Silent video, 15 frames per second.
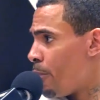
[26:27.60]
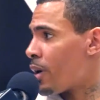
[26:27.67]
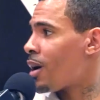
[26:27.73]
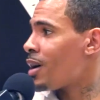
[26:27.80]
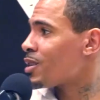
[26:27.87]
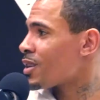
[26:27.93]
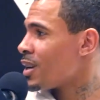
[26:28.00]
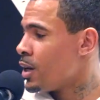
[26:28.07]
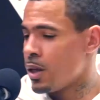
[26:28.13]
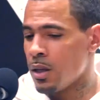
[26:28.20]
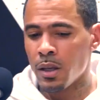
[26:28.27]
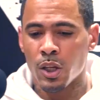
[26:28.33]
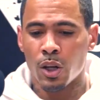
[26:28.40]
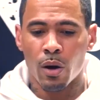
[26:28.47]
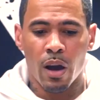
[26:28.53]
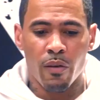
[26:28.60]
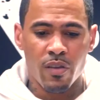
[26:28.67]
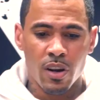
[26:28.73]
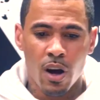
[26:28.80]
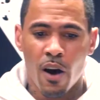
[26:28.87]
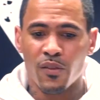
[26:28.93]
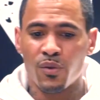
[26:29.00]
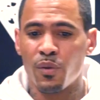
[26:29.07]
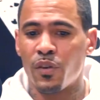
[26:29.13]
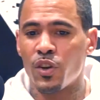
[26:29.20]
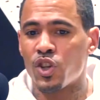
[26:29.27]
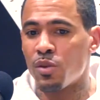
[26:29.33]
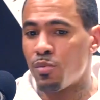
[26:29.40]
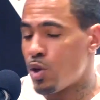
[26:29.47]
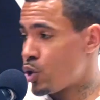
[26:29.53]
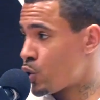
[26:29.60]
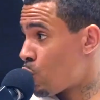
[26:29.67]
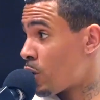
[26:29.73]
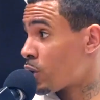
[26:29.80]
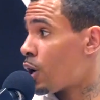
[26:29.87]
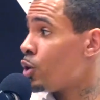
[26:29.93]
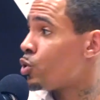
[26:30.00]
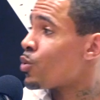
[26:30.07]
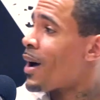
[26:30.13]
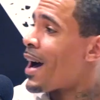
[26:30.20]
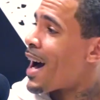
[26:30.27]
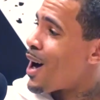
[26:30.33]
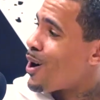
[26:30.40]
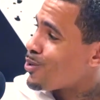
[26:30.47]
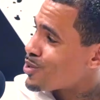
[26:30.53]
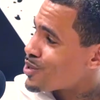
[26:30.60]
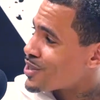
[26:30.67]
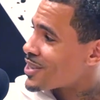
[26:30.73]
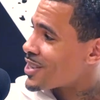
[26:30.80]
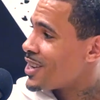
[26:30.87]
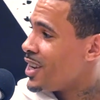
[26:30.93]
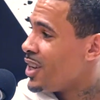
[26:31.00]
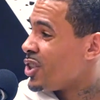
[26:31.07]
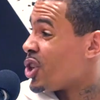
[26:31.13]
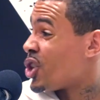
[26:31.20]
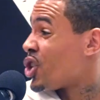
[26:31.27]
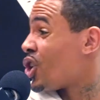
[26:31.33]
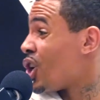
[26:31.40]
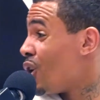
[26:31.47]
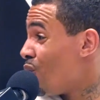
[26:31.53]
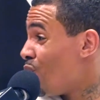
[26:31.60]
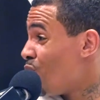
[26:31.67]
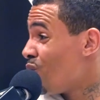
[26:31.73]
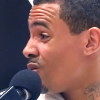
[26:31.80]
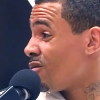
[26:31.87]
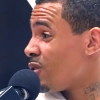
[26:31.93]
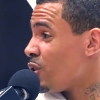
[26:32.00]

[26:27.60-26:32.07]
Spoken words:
Because, every night after we finished the musical, I'd go to her house, just chill.